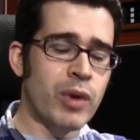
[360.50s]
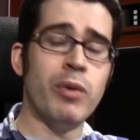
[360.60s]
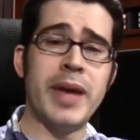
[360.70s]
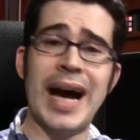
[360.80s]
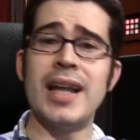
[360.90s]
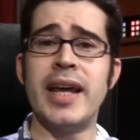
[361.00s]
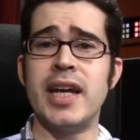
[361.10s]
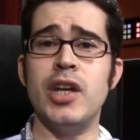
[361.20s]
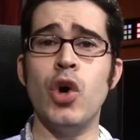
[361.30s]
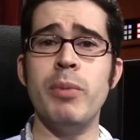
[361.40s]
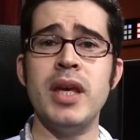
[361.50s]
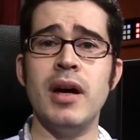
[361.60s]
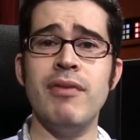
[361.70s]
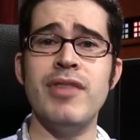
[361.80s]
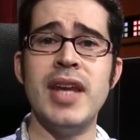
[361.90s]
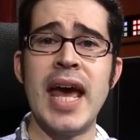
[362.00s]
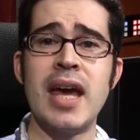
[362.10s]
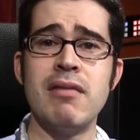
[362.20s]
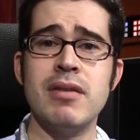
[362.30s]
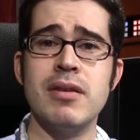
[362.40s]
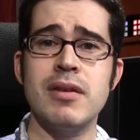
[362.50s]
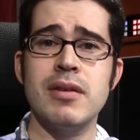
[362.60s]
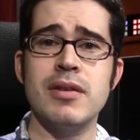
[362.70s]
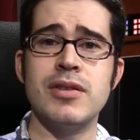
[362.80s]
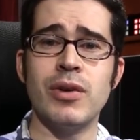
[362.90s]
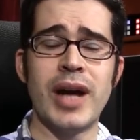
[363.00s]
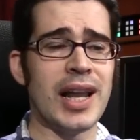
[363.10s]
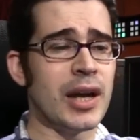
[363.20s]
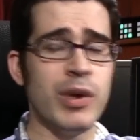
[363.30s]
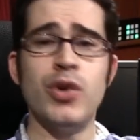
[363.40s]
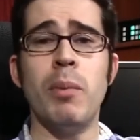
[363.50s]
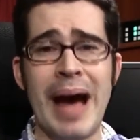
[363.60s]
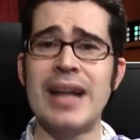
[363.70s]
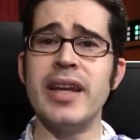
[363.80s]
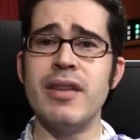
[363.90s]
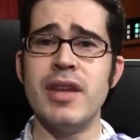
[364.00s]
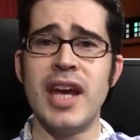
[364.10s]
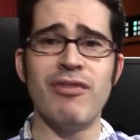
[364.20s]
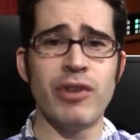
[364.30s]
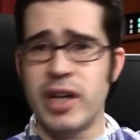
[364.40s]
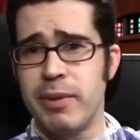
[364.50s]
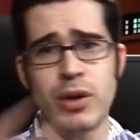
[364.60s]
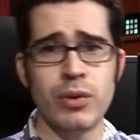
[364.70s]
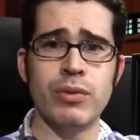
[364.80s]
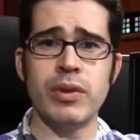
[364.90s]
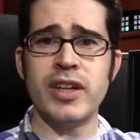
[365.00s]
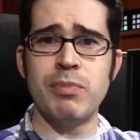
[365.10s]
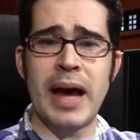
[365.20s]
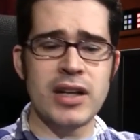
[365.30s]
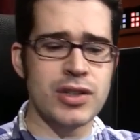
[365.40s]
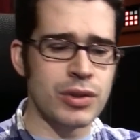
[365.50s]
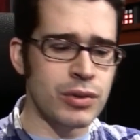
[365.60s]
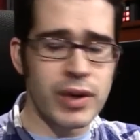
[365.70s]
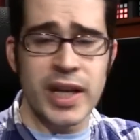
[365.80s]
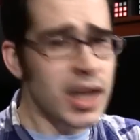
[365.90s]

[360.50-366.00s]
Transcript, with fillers: we will be highlighting a Gnomie of the day. So kind of like we do a backlink of the day for anybody who links back to a